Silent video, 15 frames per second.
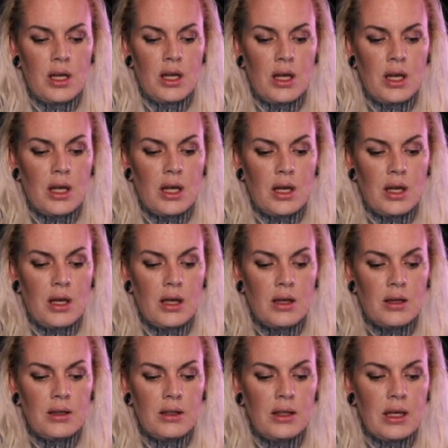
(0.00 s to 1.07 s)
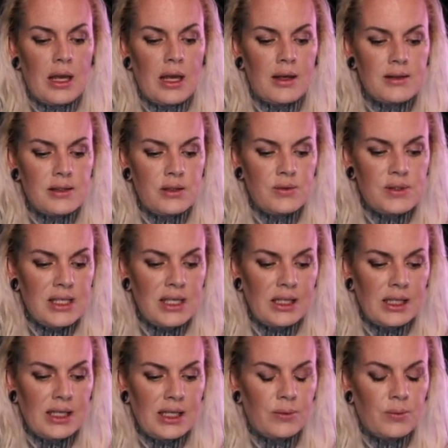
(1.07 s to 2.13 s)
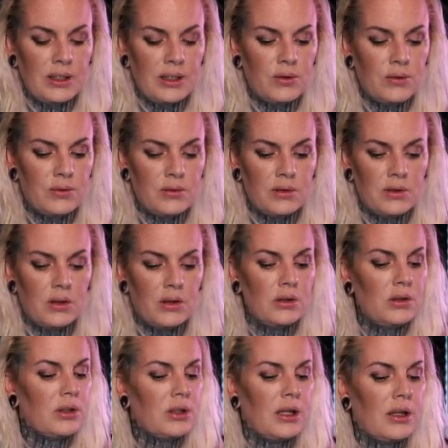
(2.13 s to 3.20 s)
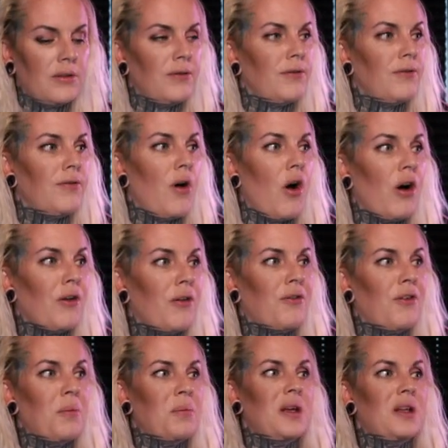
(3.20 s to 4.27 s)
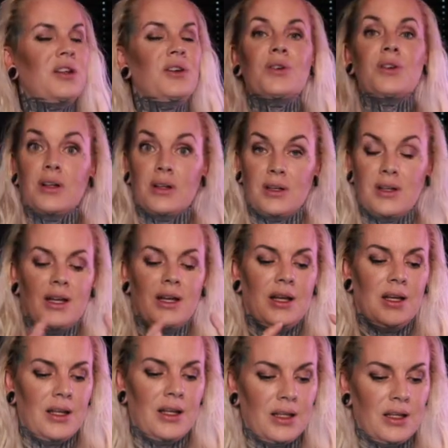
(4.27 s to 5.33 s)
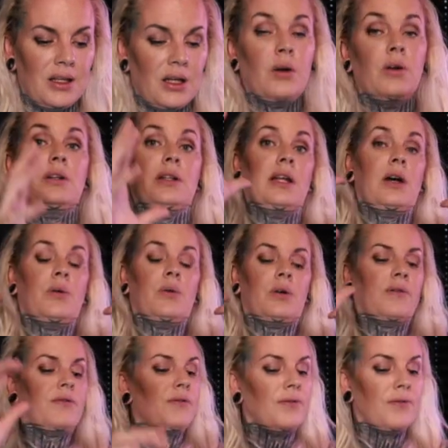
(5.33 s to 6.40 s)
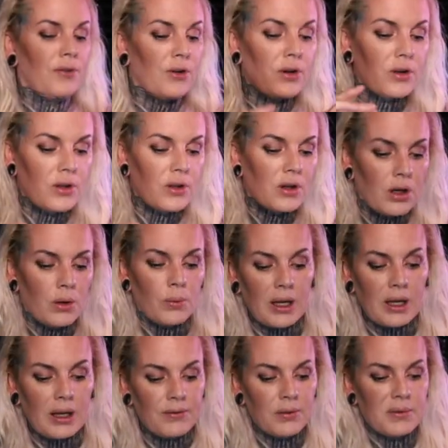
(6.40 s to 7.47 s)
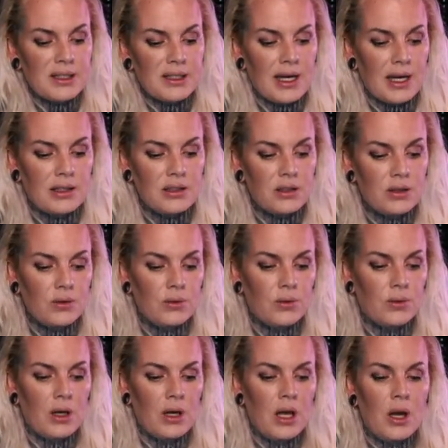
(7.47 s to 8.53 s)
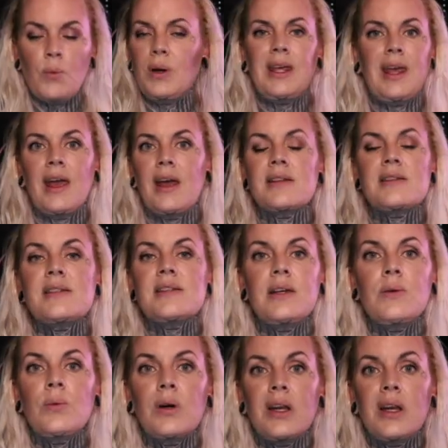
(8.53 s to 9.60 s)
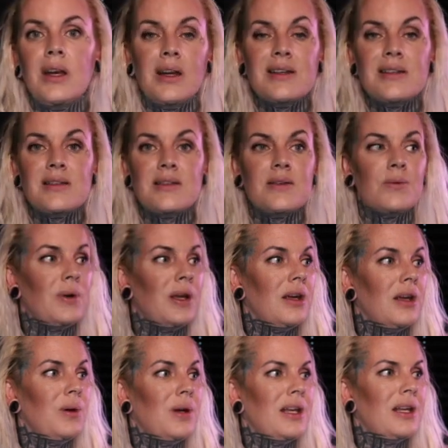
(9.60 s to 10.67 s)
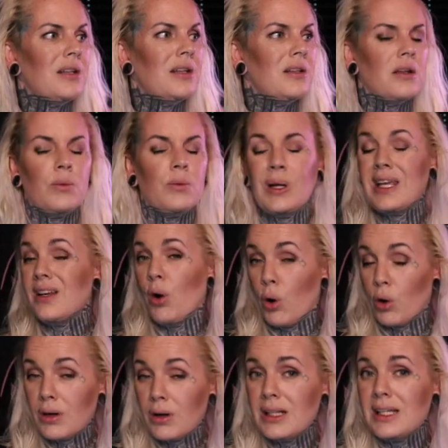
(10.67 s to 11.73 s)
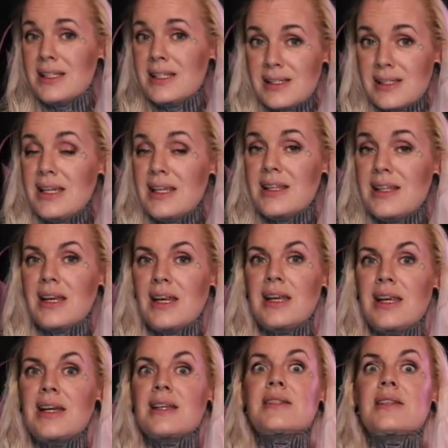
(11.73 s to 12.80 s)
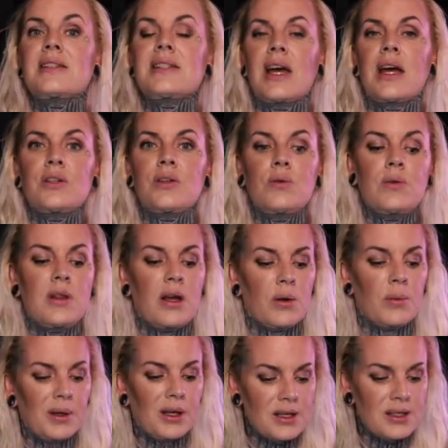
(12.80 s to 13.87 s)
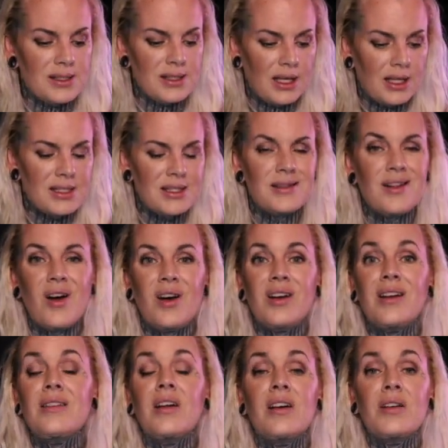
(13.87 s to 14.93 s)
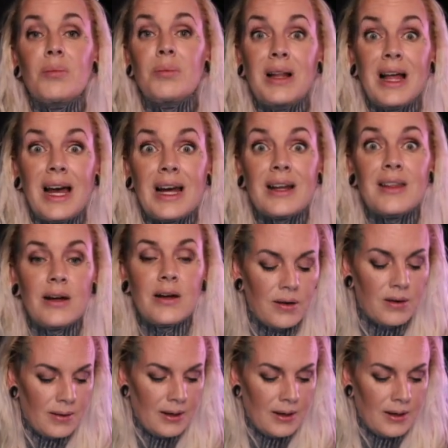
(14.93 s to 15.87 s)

as you see, like when you're looking far from it, you're, you know, now we're further away from the tattoo, we can't see what it is. We can hardly see that it is a tattoo there because it's not a lot of black there.